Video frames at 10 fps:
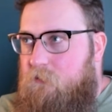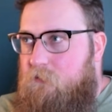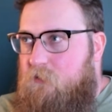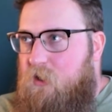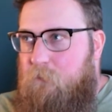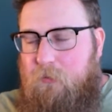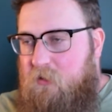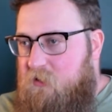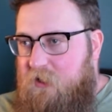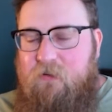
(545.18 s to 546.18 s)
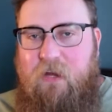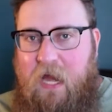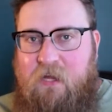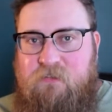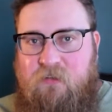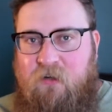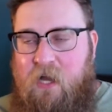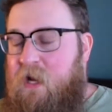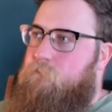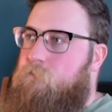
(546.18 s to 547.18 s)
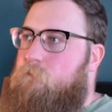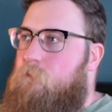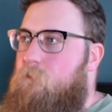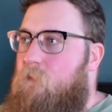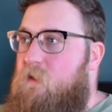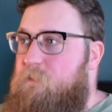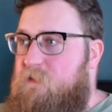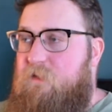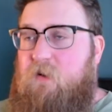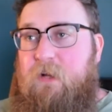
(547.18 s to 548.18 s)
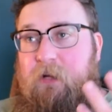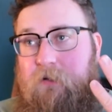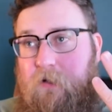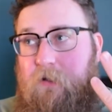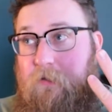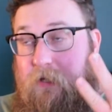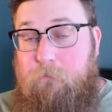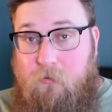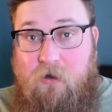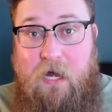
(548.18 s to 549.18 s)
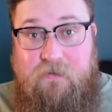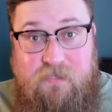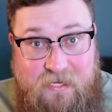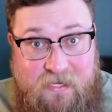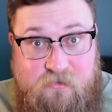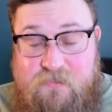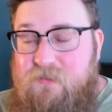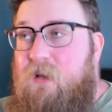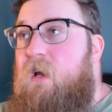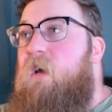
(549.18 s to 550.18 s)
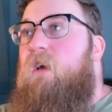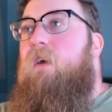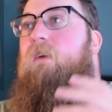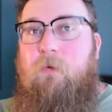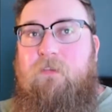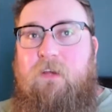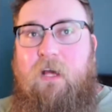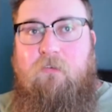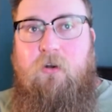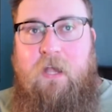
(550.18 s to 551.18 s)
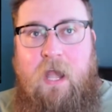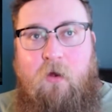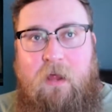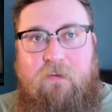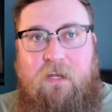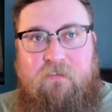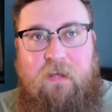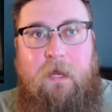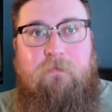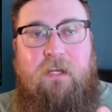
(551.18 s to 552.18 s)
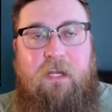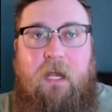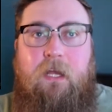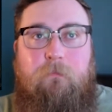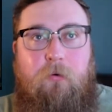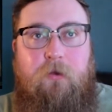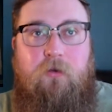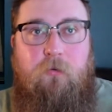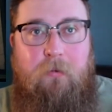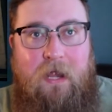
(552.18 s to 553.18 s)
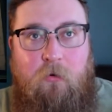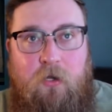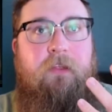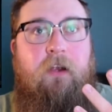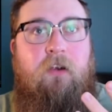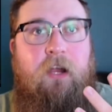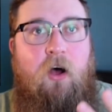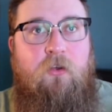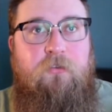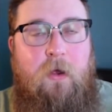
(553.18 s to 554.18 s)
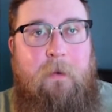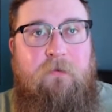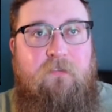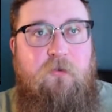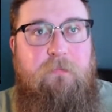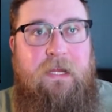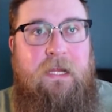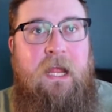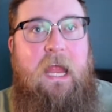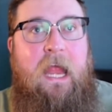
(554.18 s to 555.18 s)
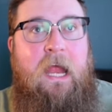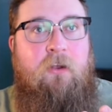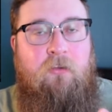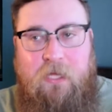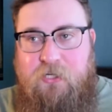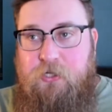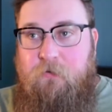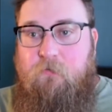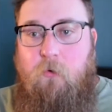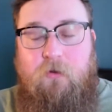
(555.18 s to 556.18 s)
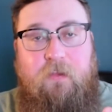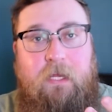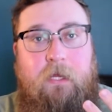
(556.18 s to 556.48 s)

completely ancillary. Specifically, the plot is, with Gellert now having escaped and gaining political power, there also happens to be an election for the